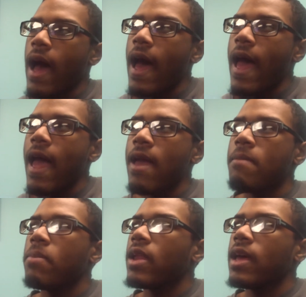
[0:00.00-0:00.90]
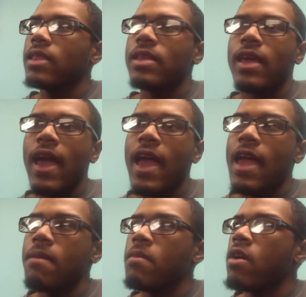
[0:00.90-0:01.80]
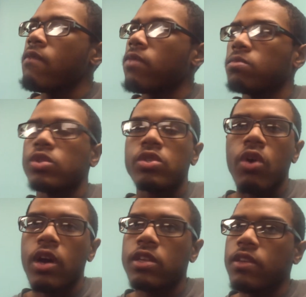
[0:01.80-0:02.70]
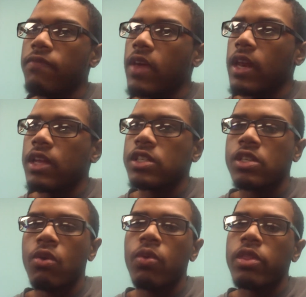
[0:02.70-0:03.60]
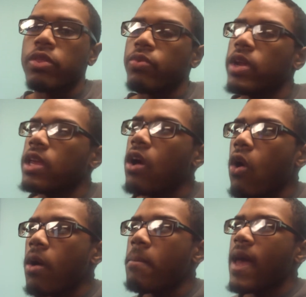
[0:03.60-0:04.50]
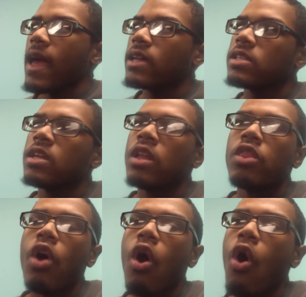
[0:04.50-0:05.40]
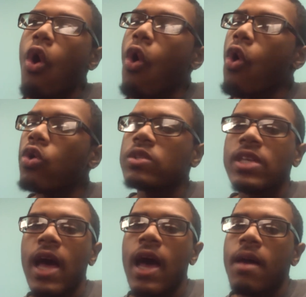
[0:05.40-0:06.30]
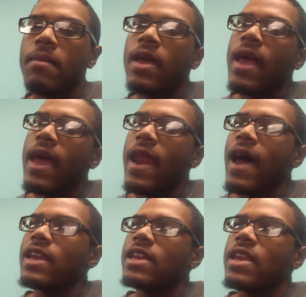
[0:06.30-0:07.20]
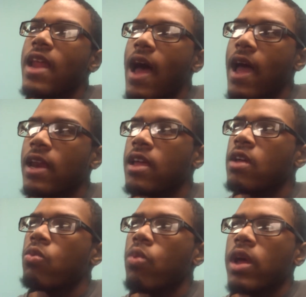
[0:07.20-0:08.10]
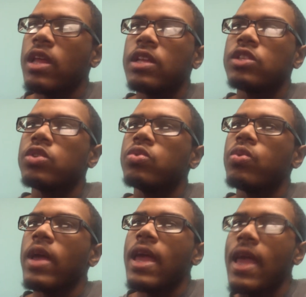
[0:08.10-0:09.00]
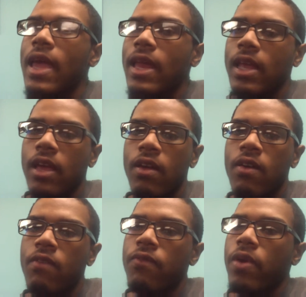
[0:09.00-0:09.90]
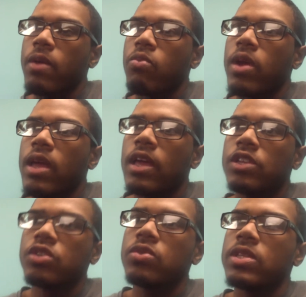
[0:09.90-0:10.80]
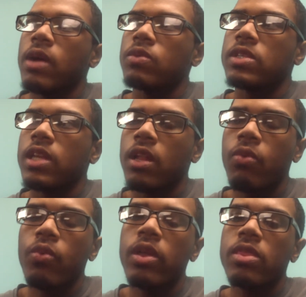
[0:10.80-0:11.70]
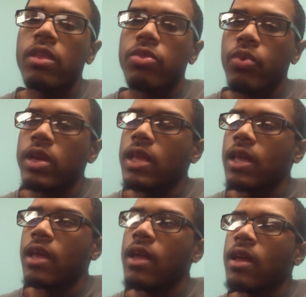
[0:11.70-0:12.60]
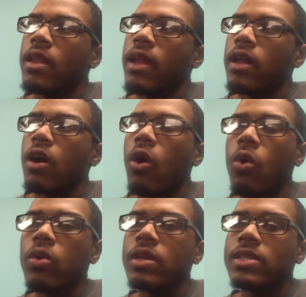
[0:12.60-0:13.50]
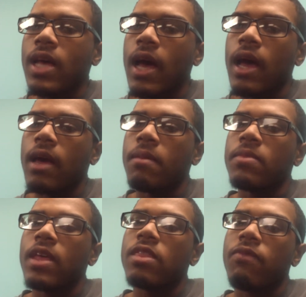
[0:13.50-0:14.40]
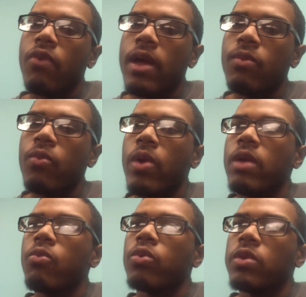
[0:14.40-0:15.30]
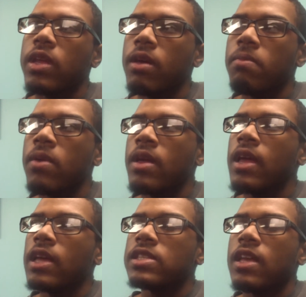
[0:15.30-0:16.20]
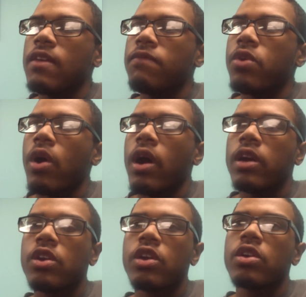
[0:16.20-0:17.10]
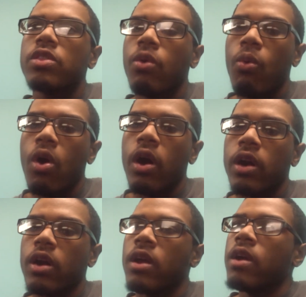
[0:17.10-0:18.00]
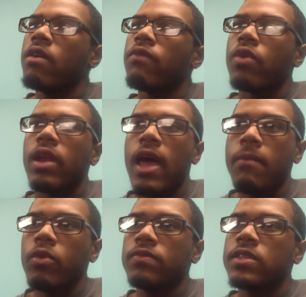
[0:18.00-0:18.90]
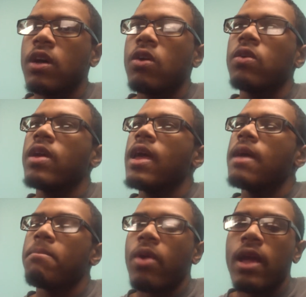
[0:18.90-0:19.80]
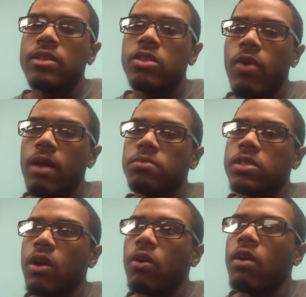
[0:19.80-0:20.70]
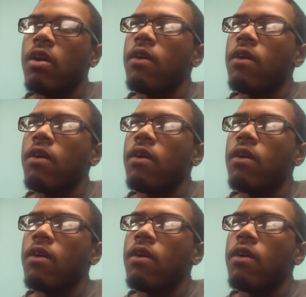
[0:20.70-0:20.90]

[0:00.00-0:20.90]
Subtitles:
I played the game from start to finish with the 3D on max the whole time, and I did not run into any frame rate issues that was dealing with the 3D. Now, the only time that the frame rate will dip is if you're under the water, for Lambert Zone and Brain Scrap Zone.